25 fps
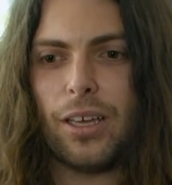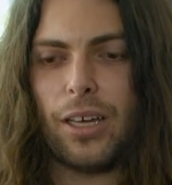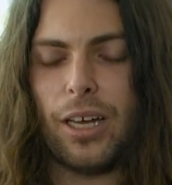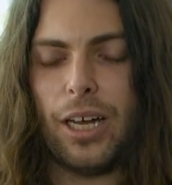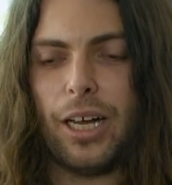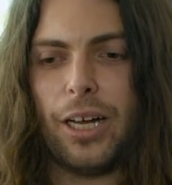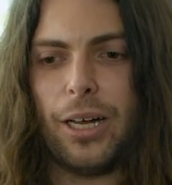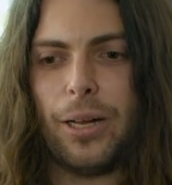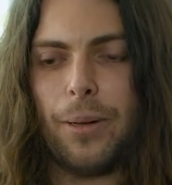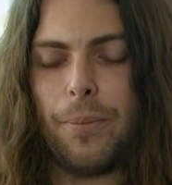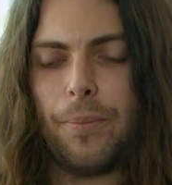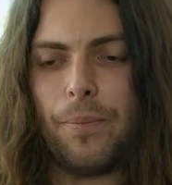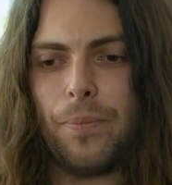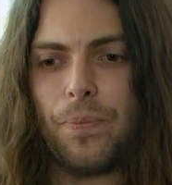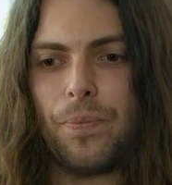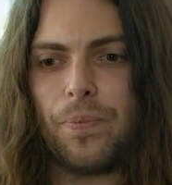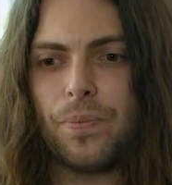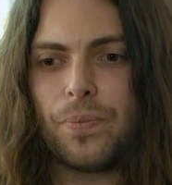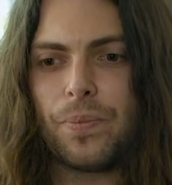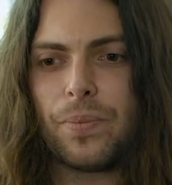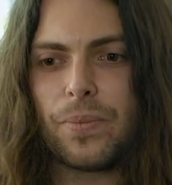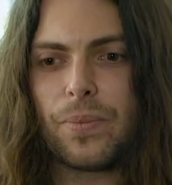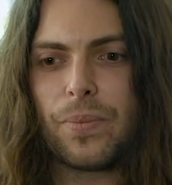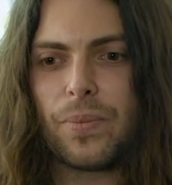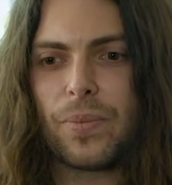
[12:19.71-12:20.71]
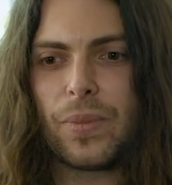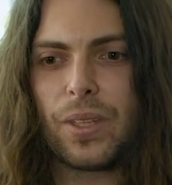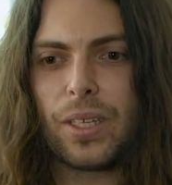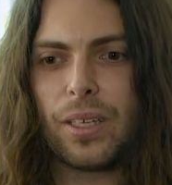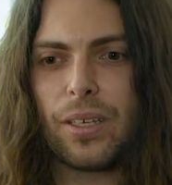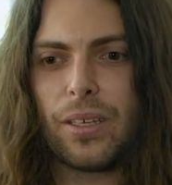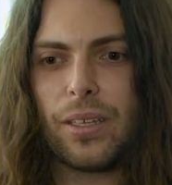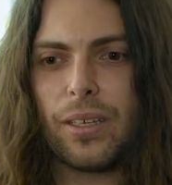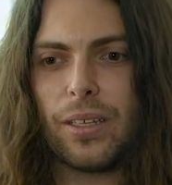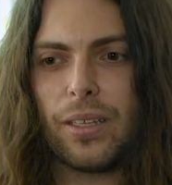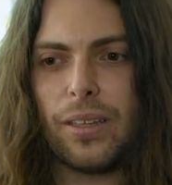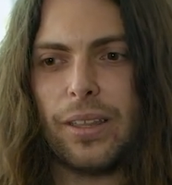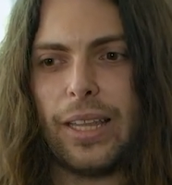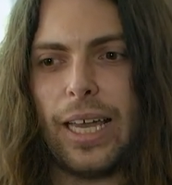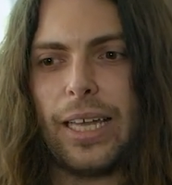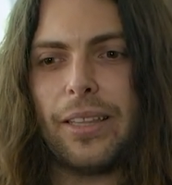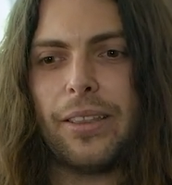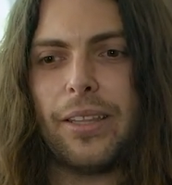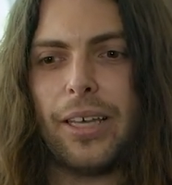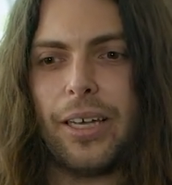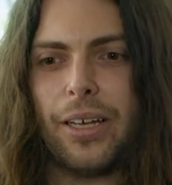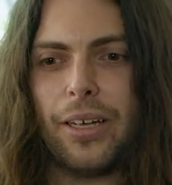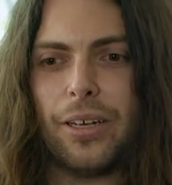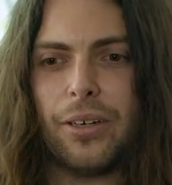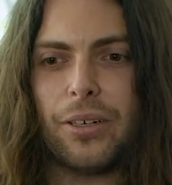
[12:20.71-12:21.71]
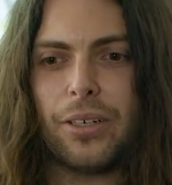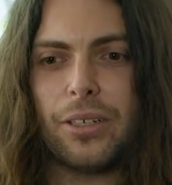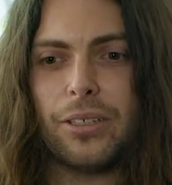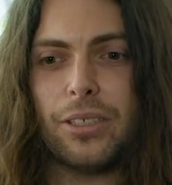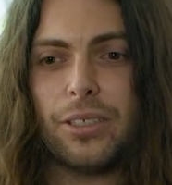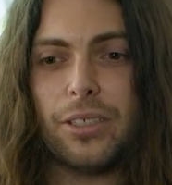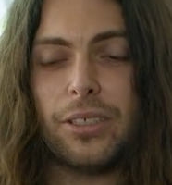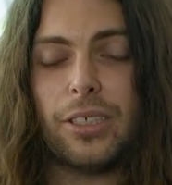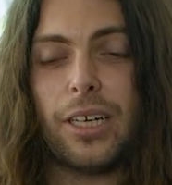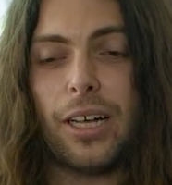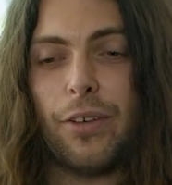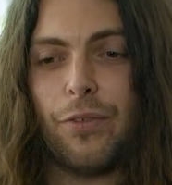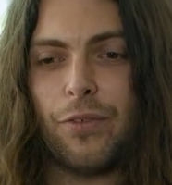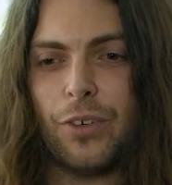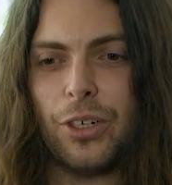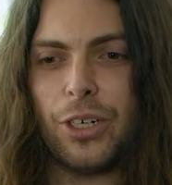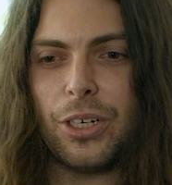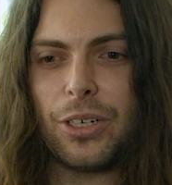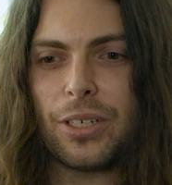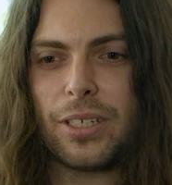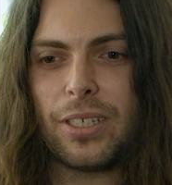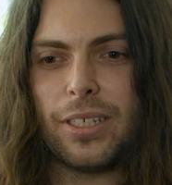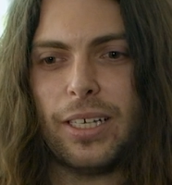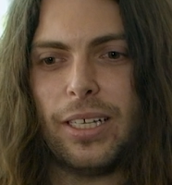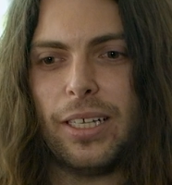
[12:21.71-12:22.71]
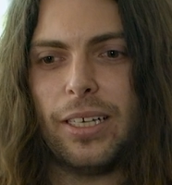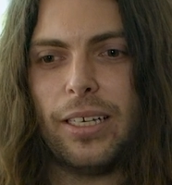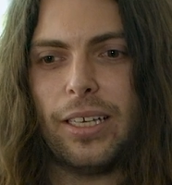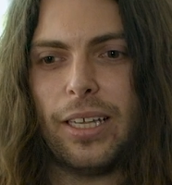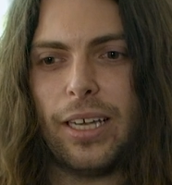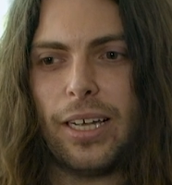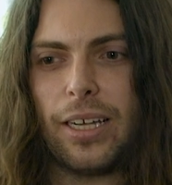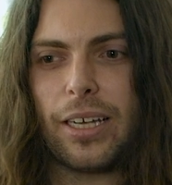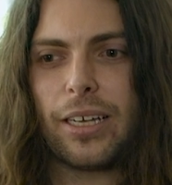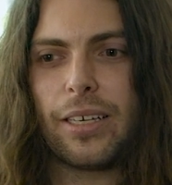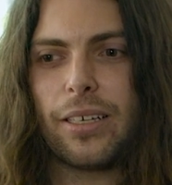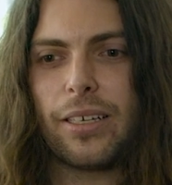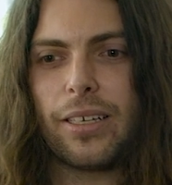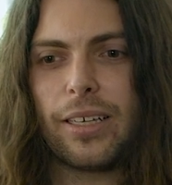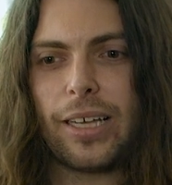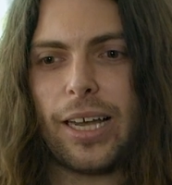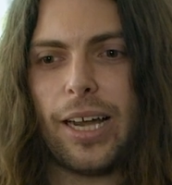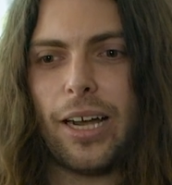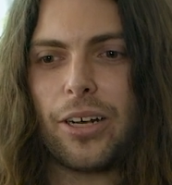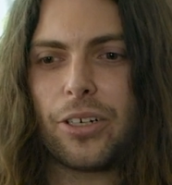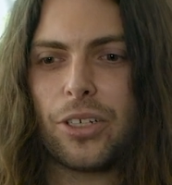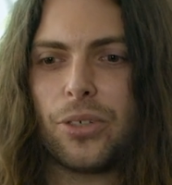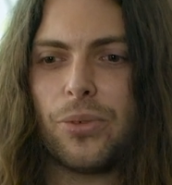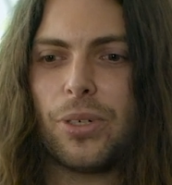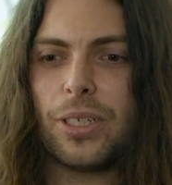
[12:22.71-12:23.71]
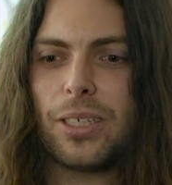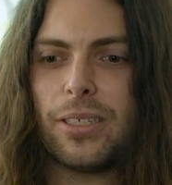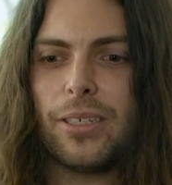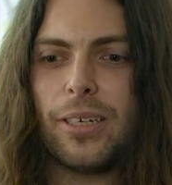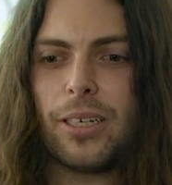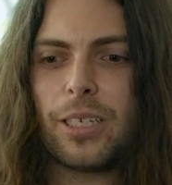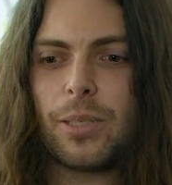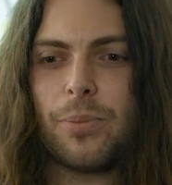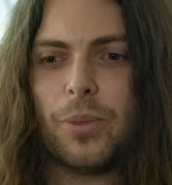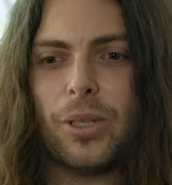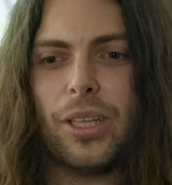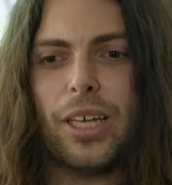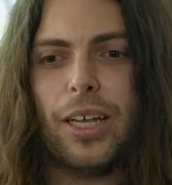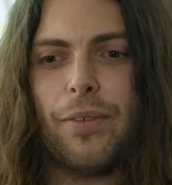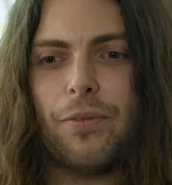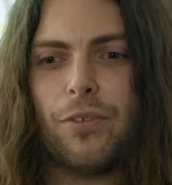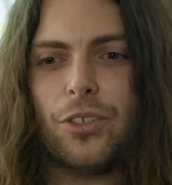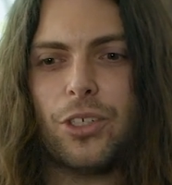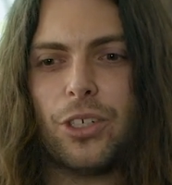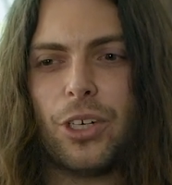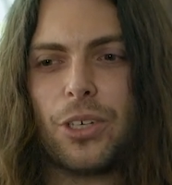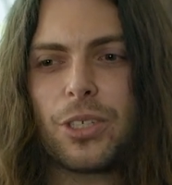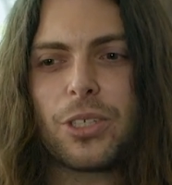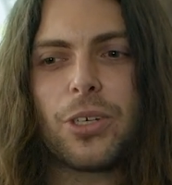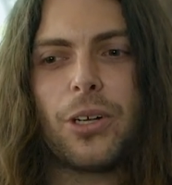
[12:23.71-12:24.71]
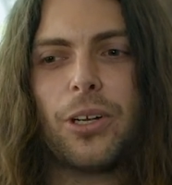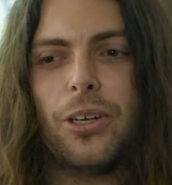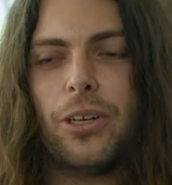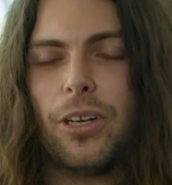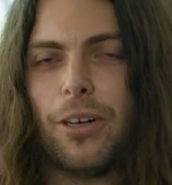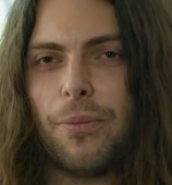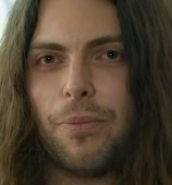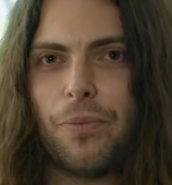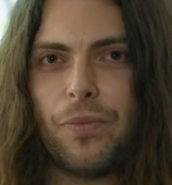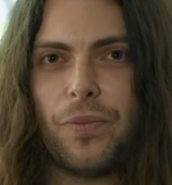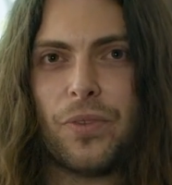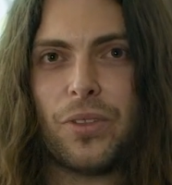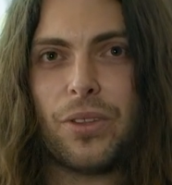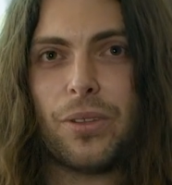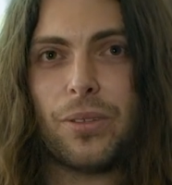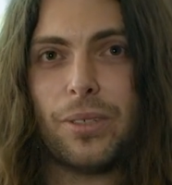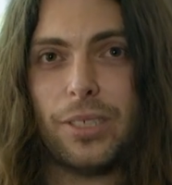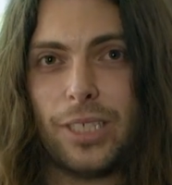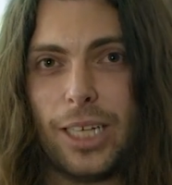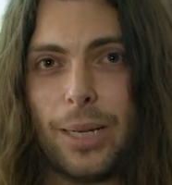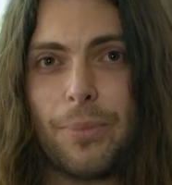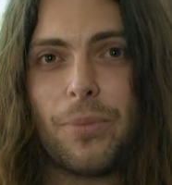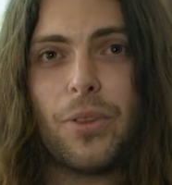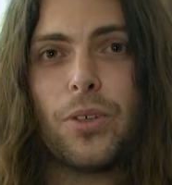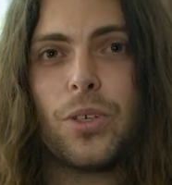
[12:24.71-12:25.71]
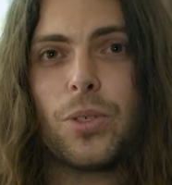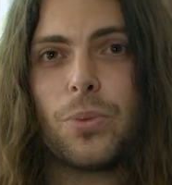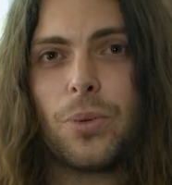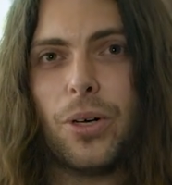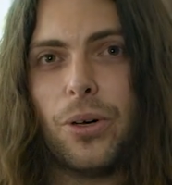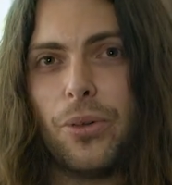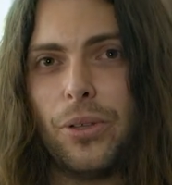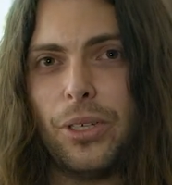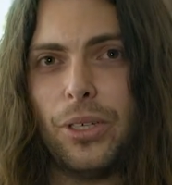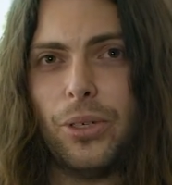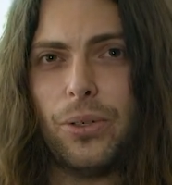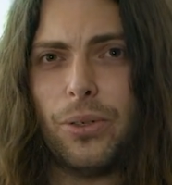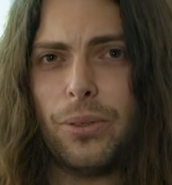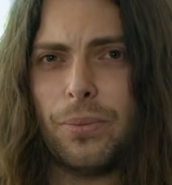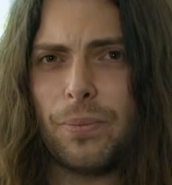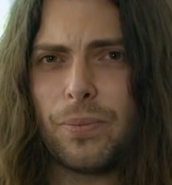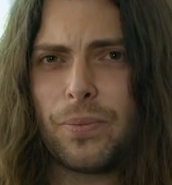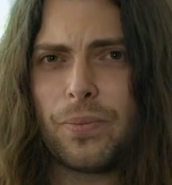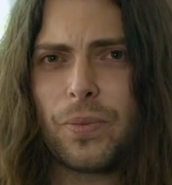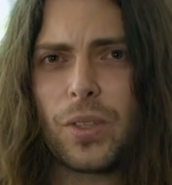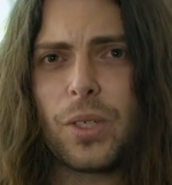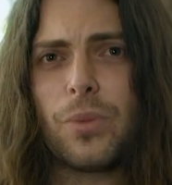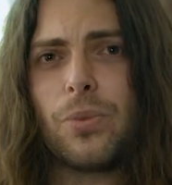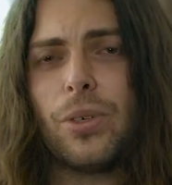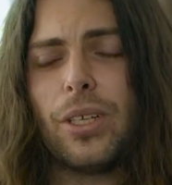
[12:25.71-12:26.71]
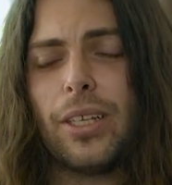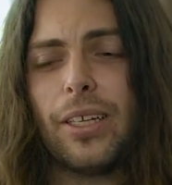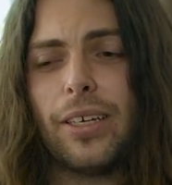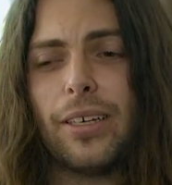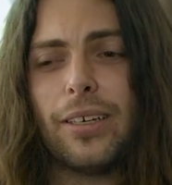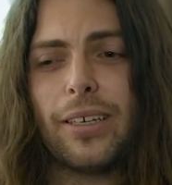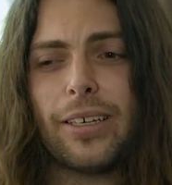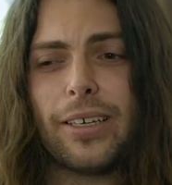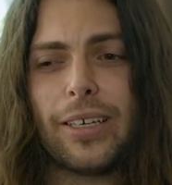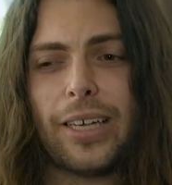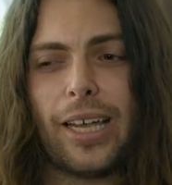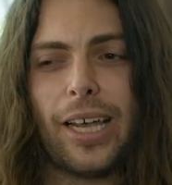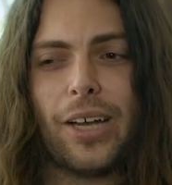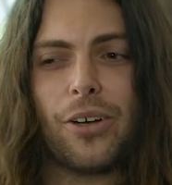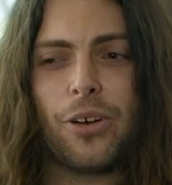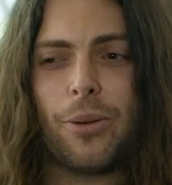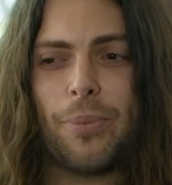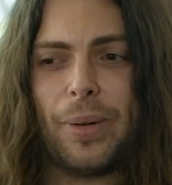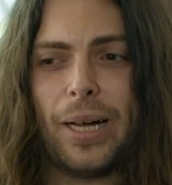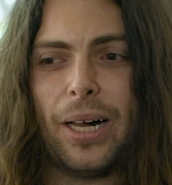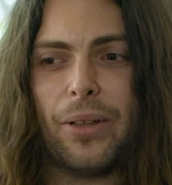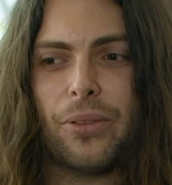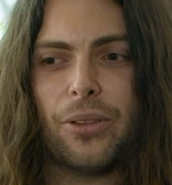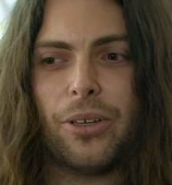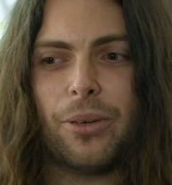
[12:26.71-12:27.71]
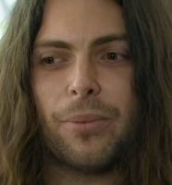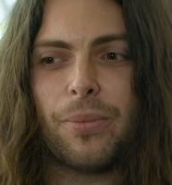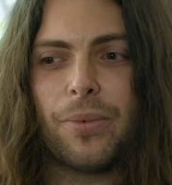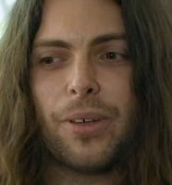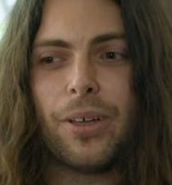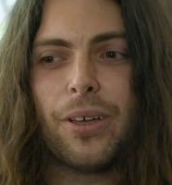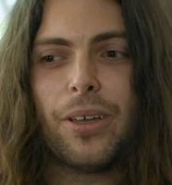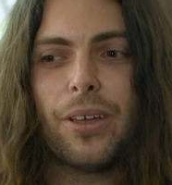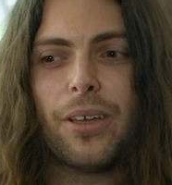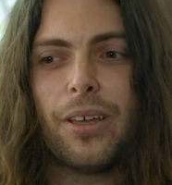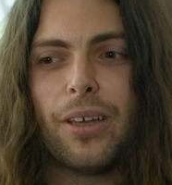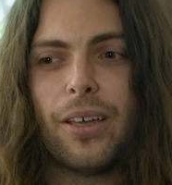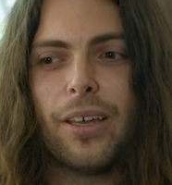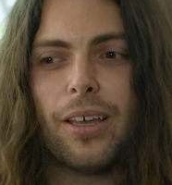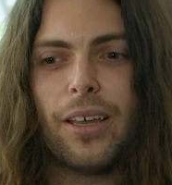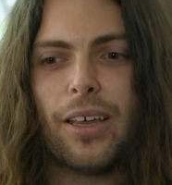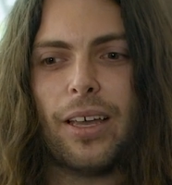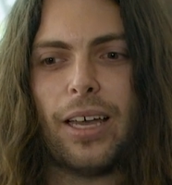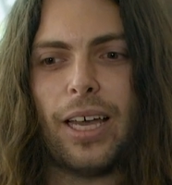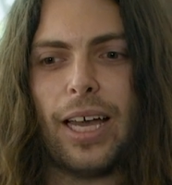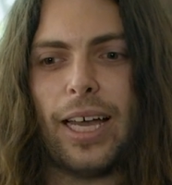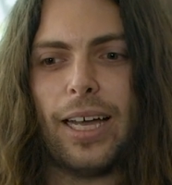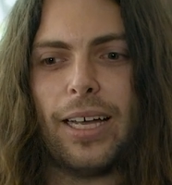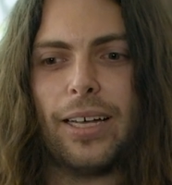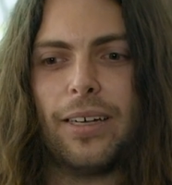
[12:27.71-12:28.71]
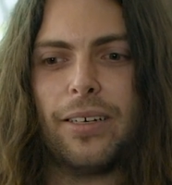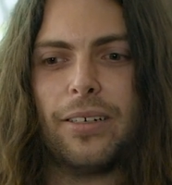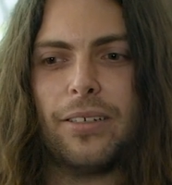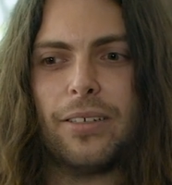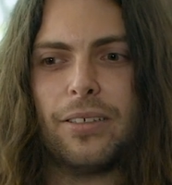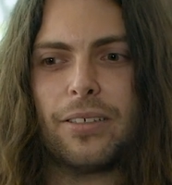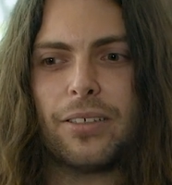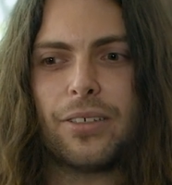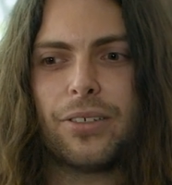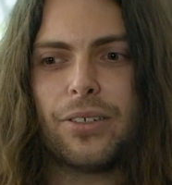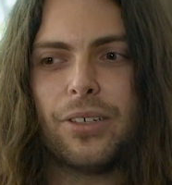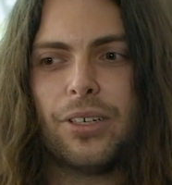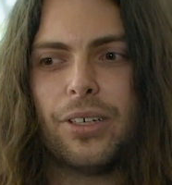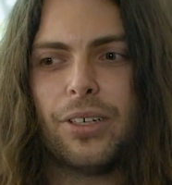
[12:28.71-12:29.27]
that they're diverse in their characteristics, but they've just got enough depth as well that you really care about them. And,